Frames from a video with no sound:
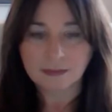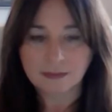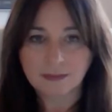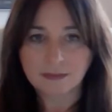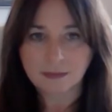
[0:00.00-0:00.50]

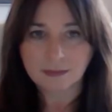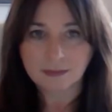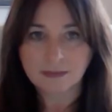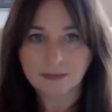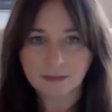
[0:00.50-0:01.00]

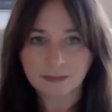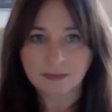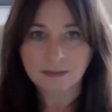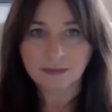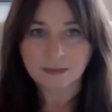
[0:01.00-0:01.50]

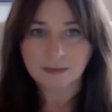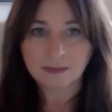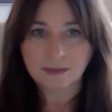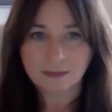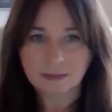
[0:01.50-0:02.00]

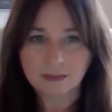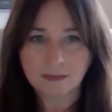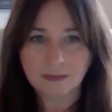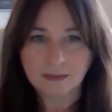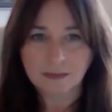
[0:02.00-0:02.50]

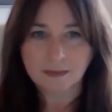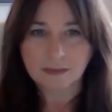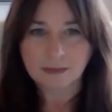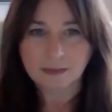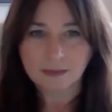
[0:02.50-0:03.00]

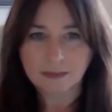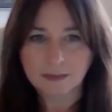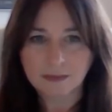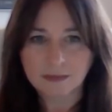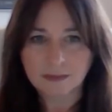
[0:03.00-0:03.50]

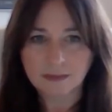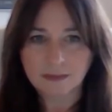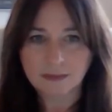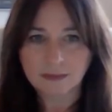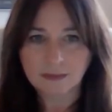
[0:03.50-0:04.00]

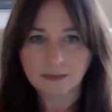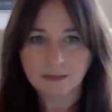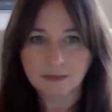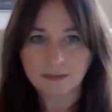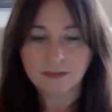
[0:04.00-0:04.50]

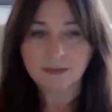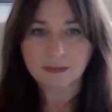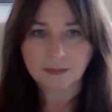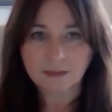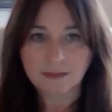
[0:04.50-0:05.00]

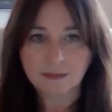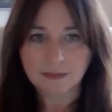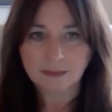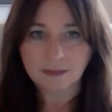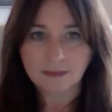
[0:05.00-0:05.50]

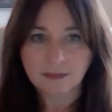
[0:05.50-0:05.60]
(not speaking)